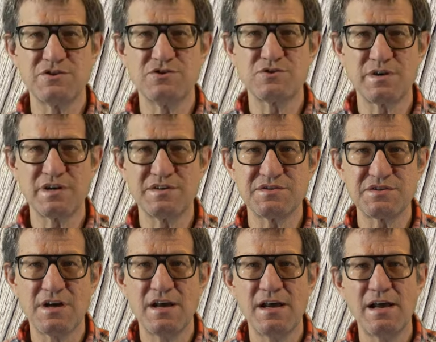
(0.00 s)
injuries,
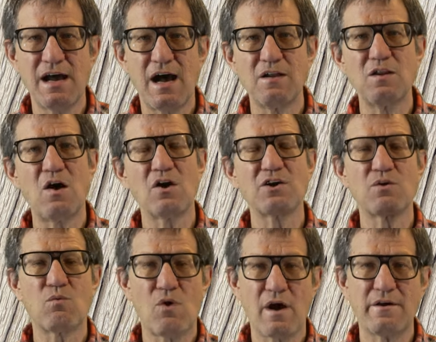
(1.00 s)
how long your
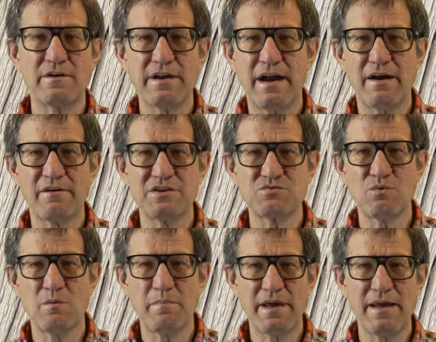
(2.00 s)
water carries
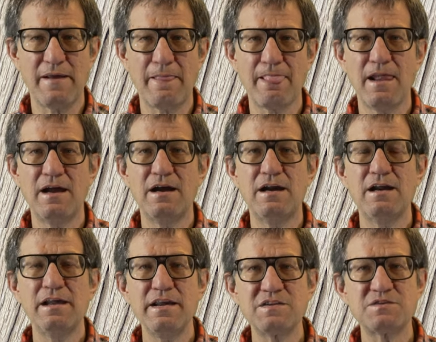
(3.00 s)
will be,
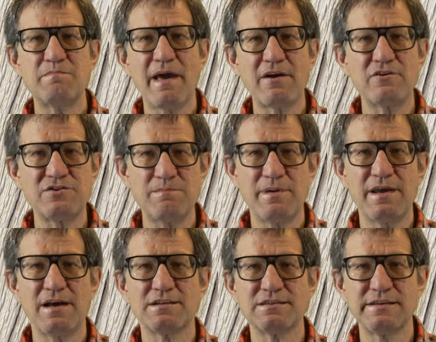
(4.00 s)
it's better to be
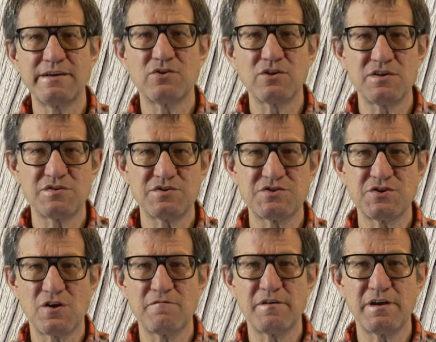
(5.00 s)
a little
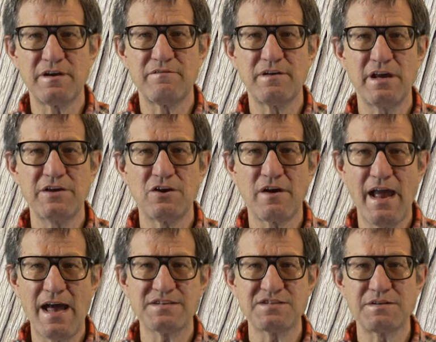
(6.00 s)
conservative in your
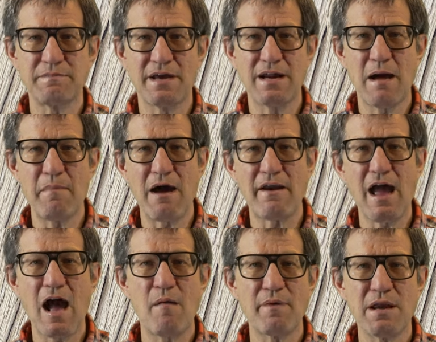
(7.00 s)
estimate about
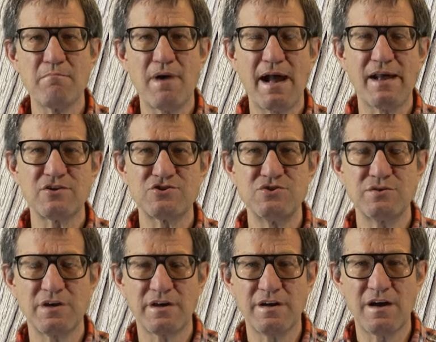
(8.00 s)
how many miles you
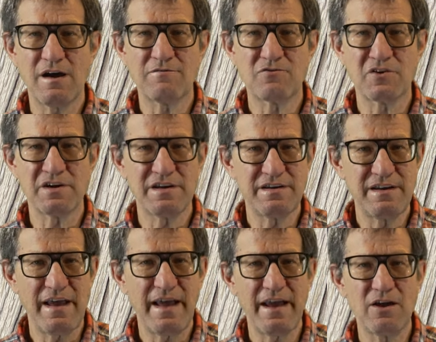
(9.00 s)
can cover in a
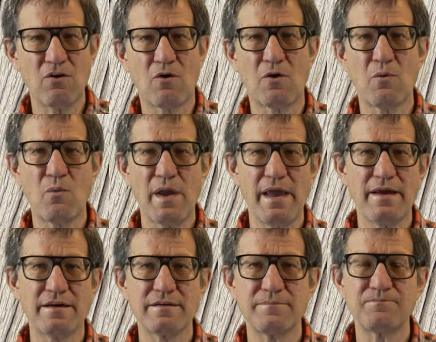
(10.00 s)
day or a week.